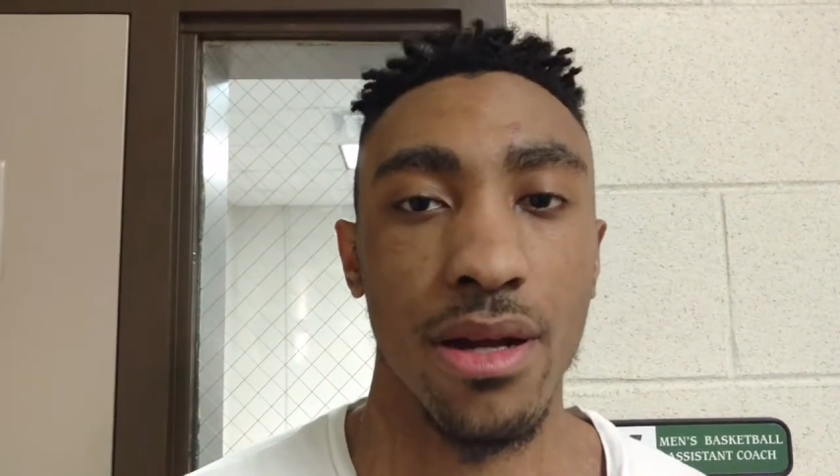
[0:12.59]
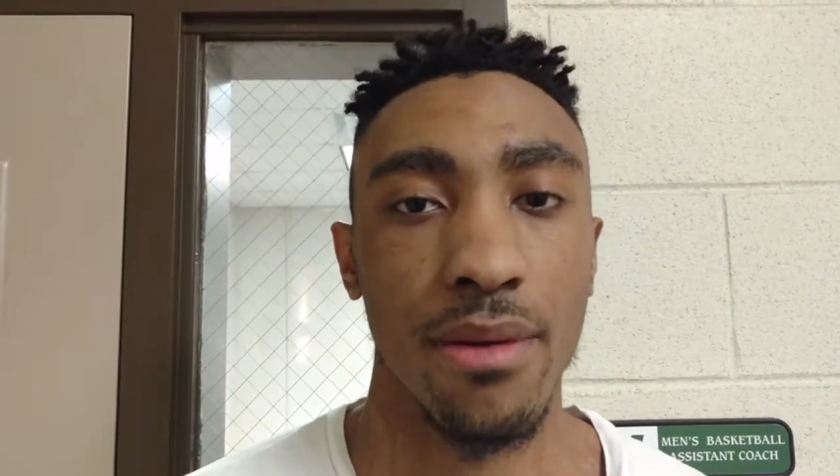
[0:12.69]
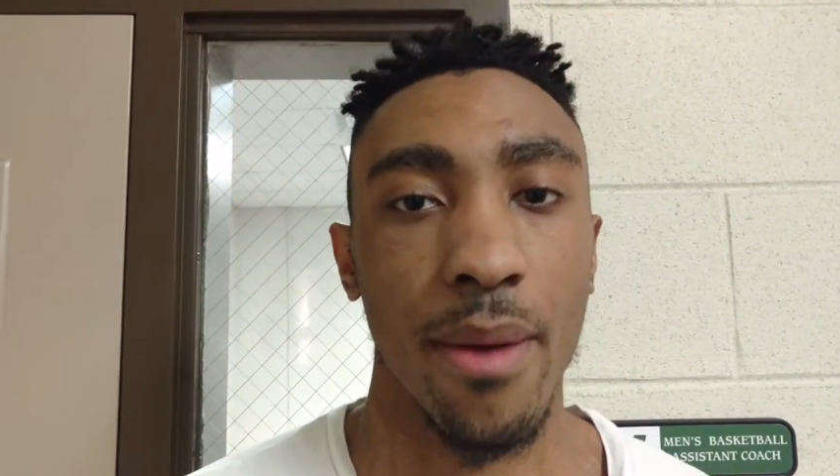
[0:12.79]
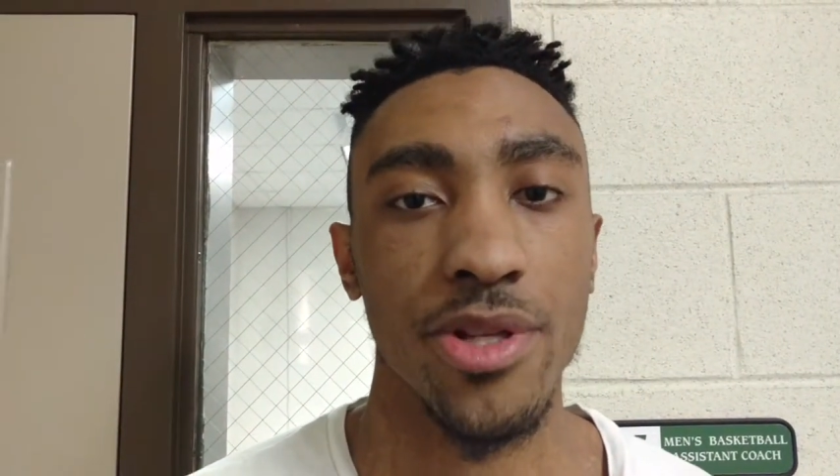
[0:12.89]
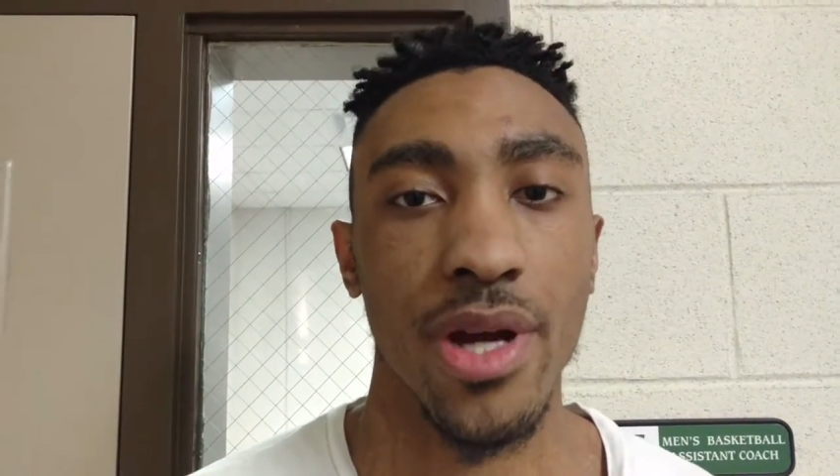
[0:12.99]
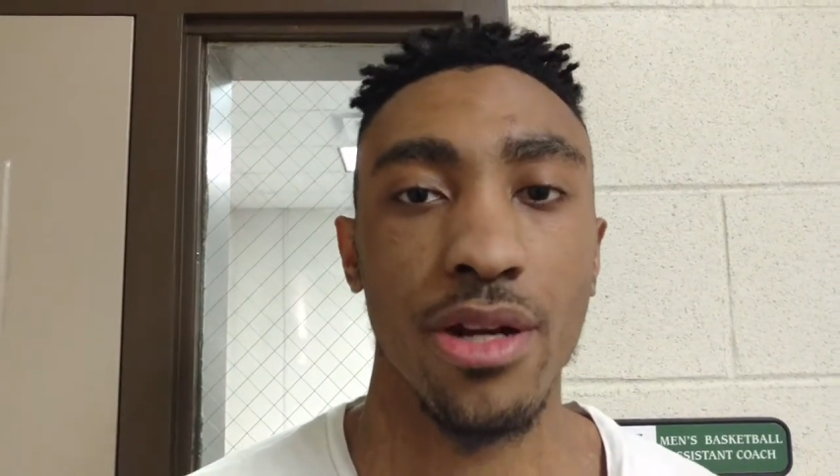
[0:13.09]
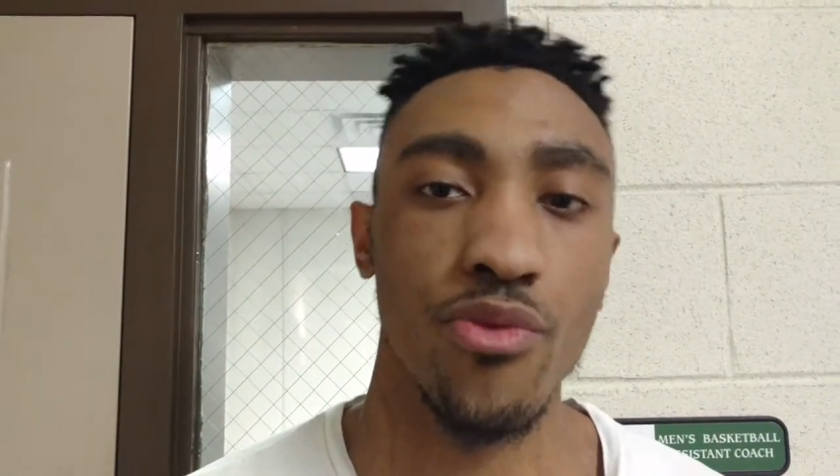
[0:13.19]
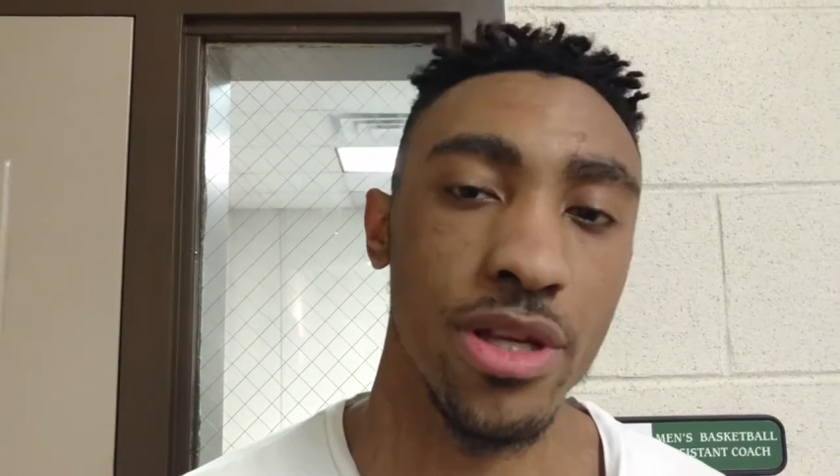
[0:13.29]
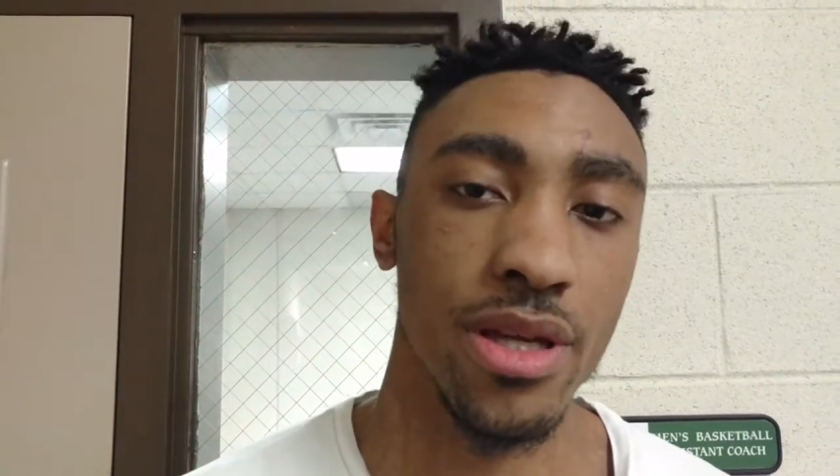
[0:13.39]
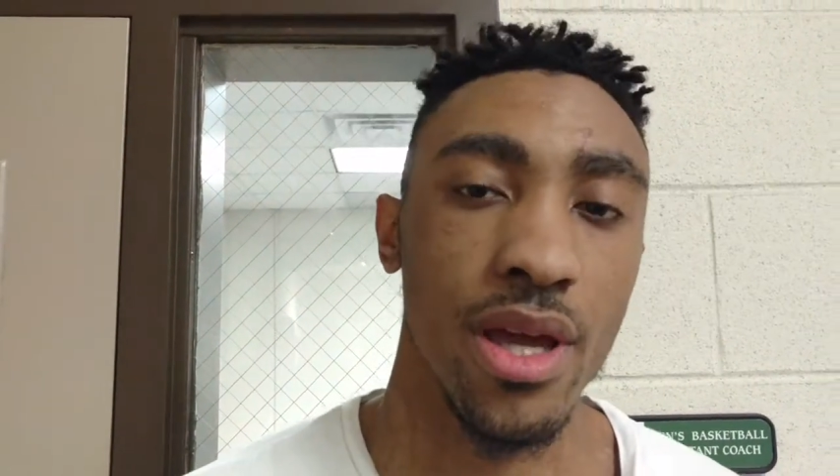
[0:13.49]
Um, I've been trying
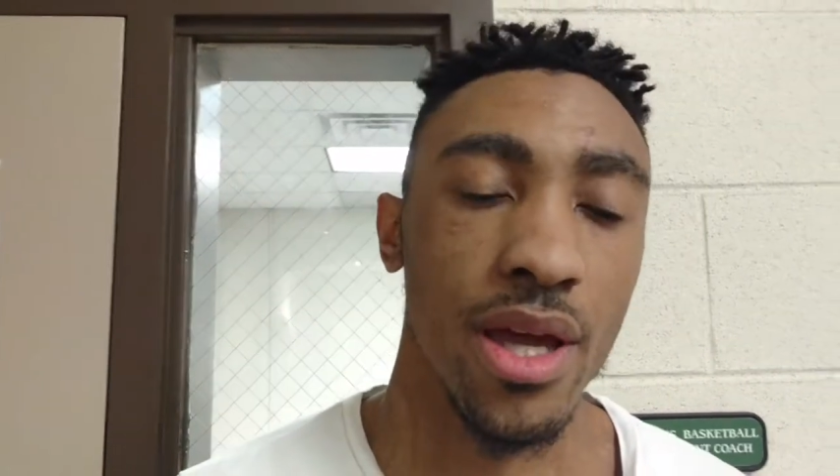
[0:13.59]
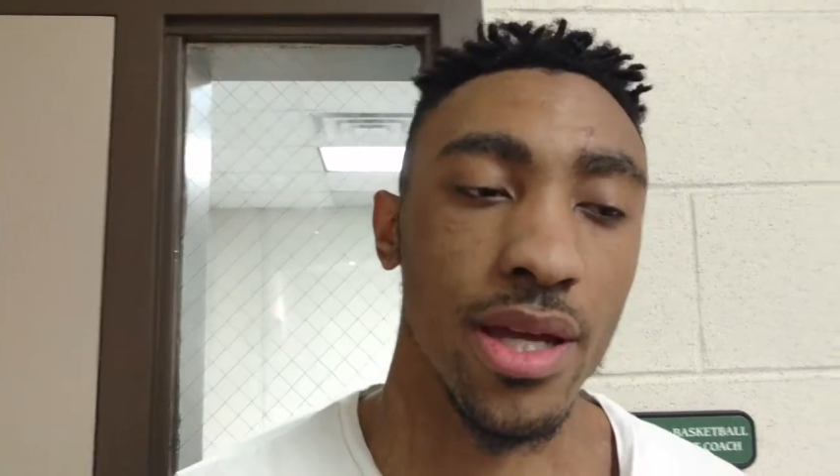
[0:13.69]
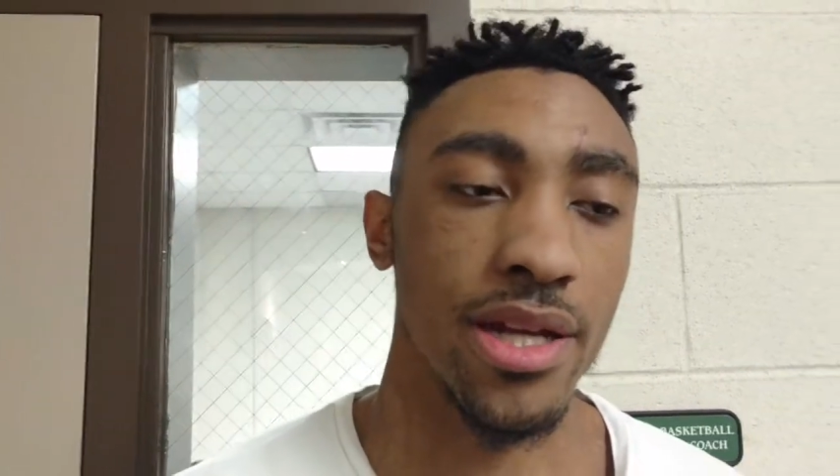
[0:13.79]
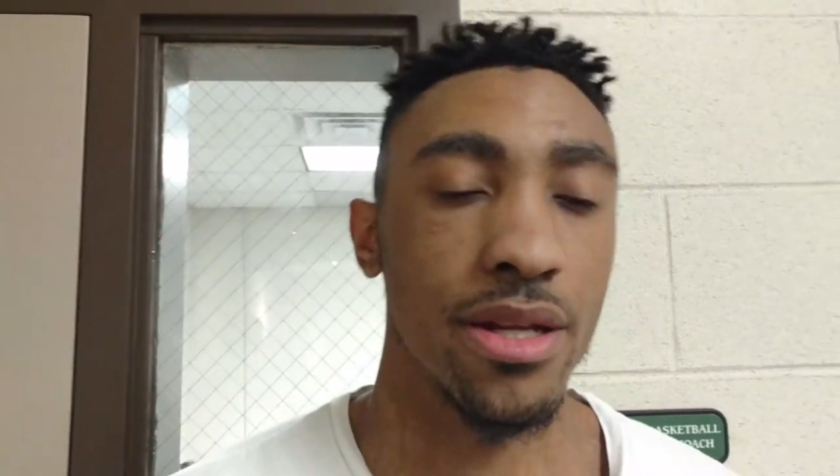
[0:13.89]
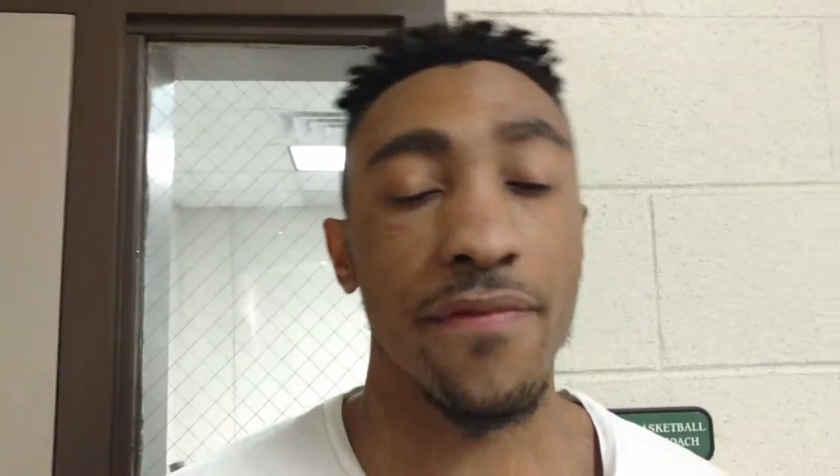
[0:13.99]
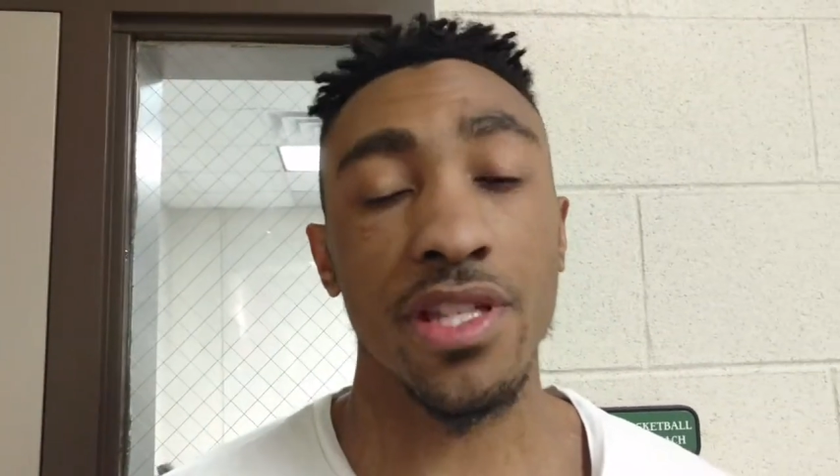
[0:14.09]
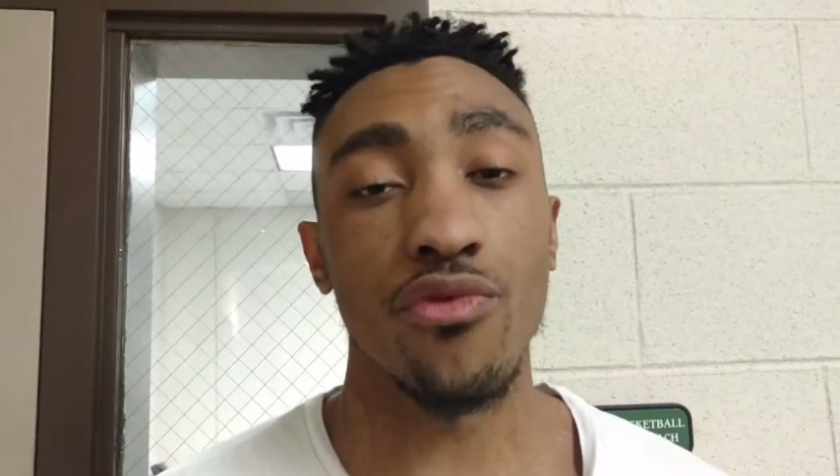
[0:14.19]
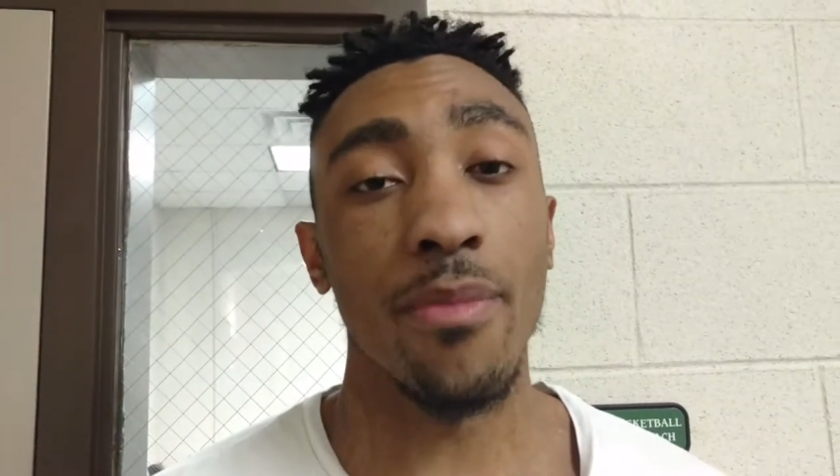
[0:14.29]
to really get defensive